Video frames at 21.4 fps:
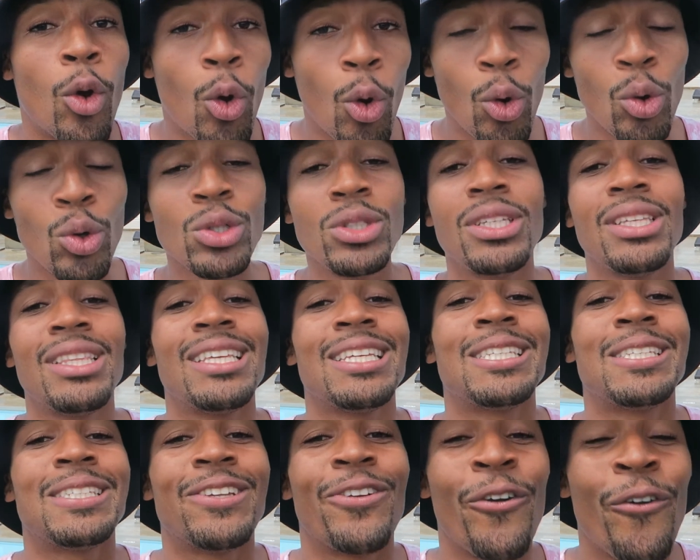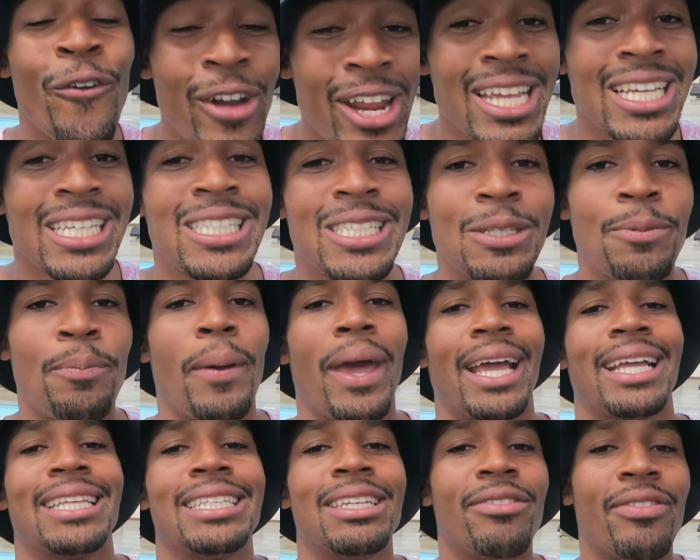go to the
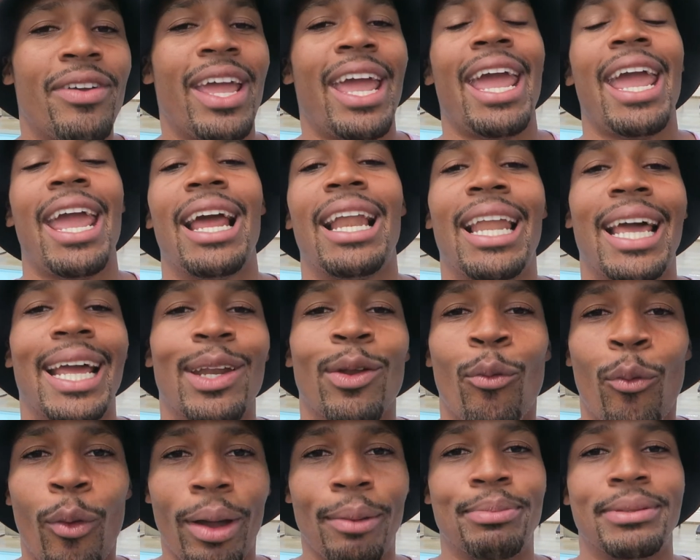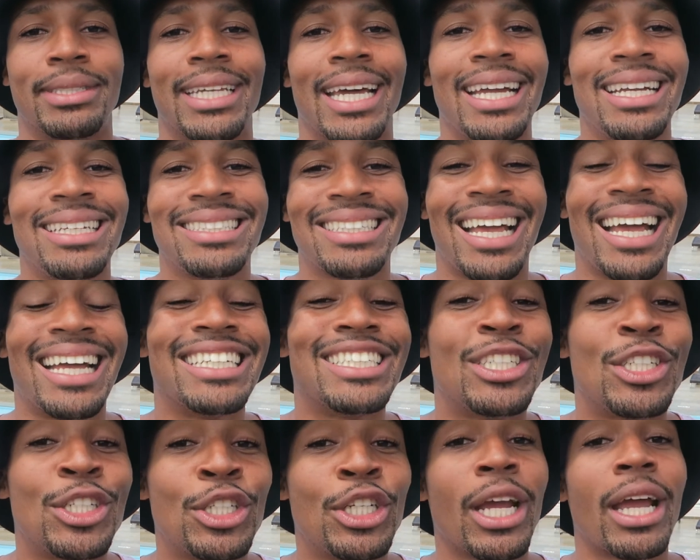respective airline websites
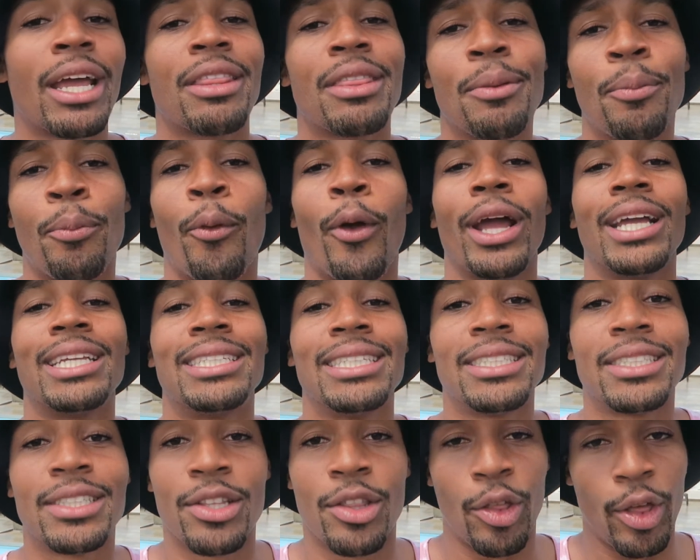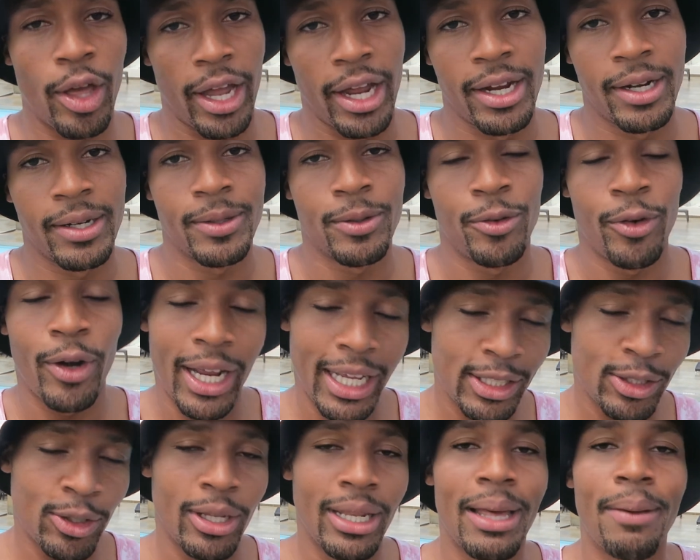and check the prices there,
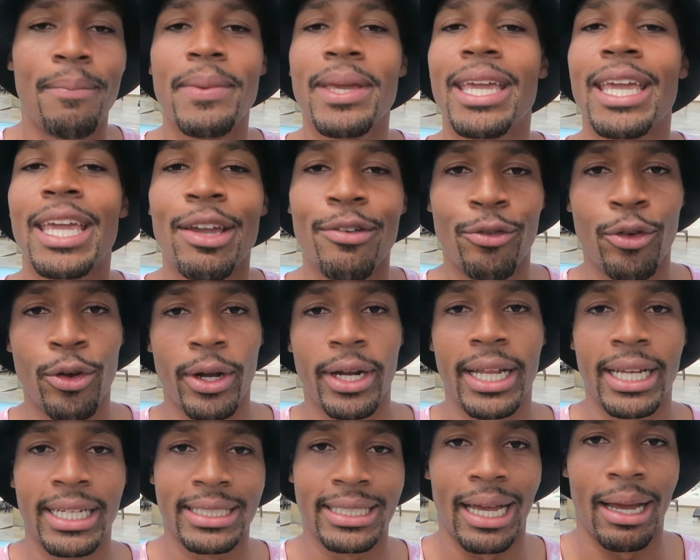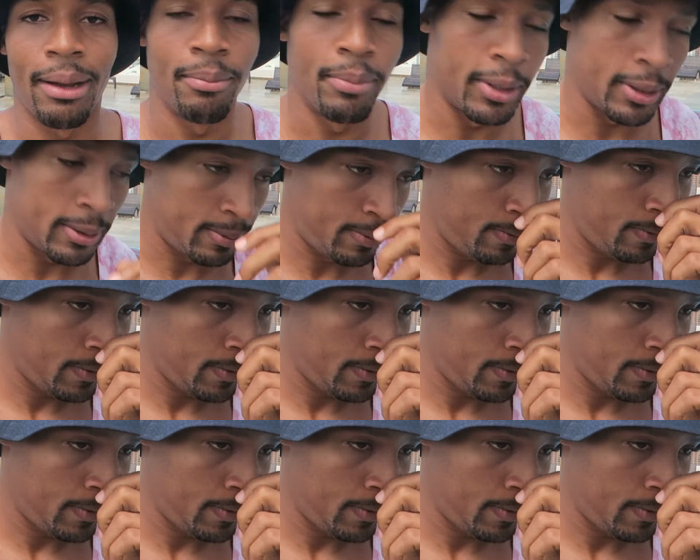right? So let me give you an example.